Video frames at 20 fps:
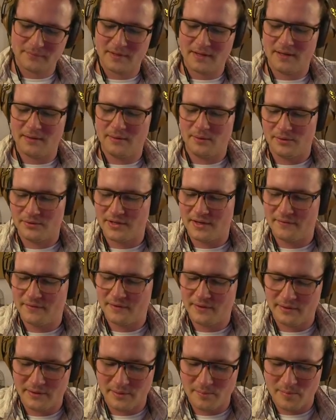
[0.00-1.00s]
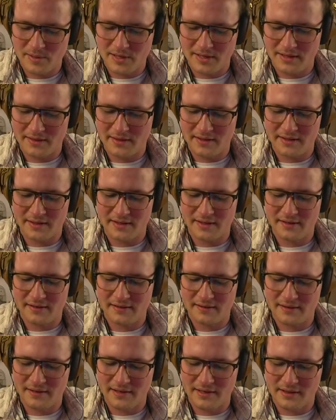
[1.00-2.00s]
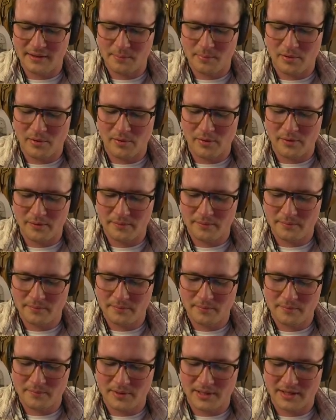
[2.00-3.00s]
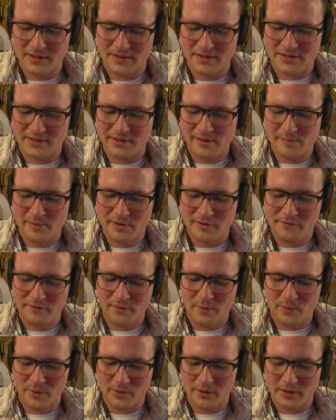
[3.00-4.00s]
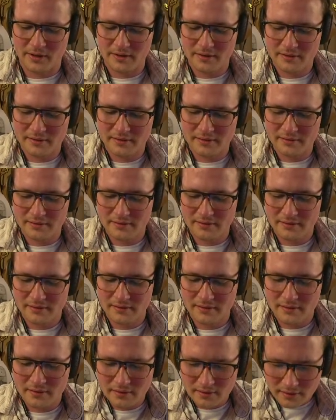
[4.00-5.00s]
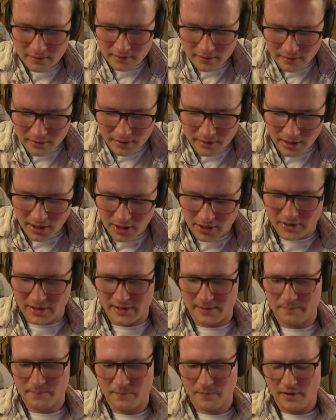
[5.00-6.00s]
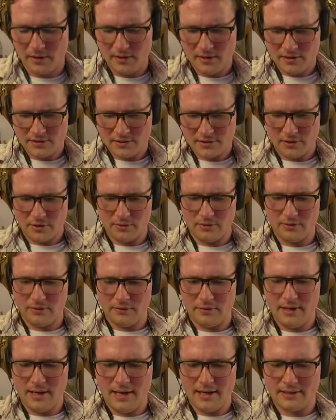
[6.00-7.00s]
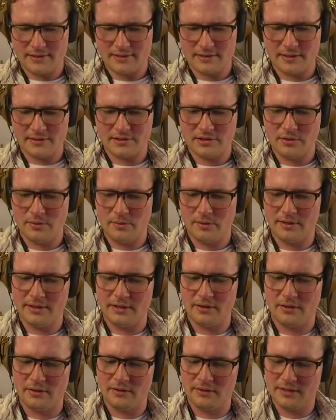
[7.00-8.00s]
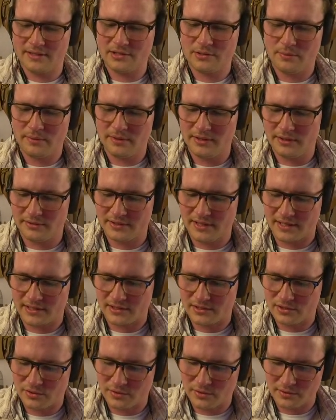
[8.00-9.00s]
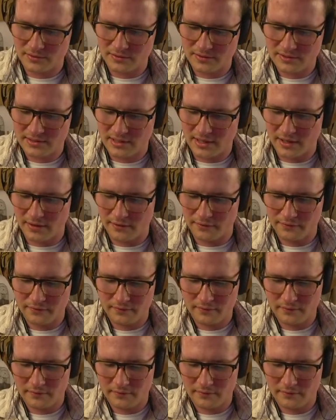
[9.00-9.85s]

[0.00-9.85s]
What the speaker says: will definitely be in the poll. But there's a limit of 4. Okay. So next, let's do a little texture stuff.